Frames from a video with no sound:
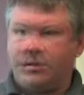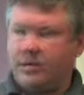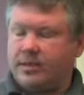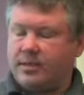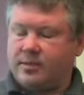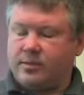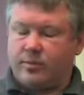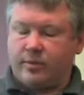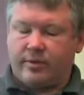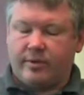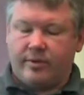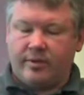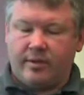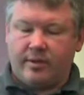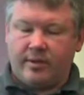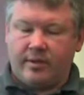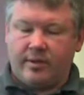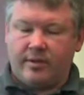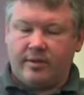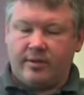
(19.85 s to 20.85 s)
it's where
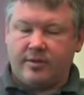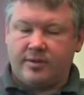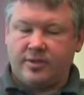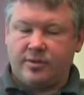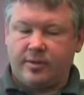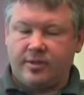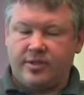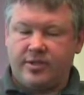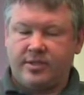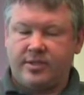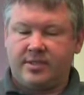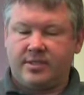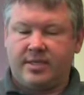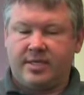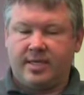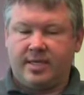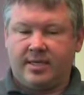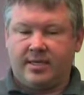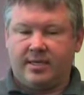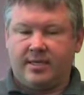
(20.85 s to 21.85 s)
the switches
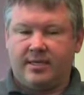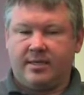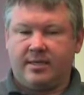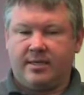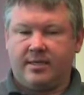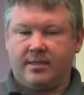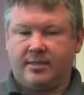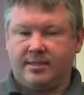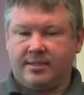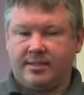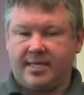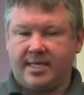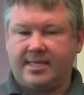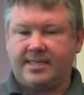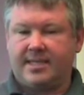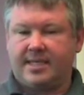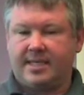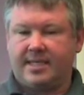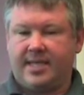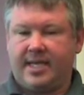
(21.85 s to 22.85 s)
can
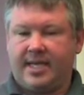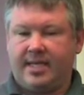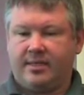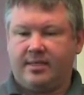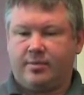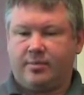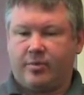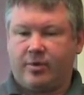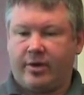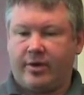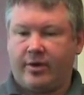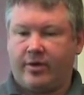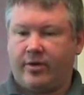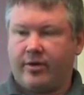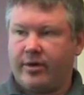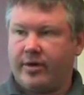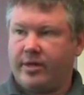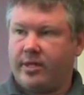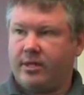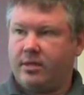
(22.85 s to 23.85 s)
designate
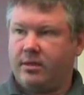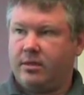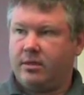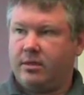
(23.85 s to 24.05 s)
priority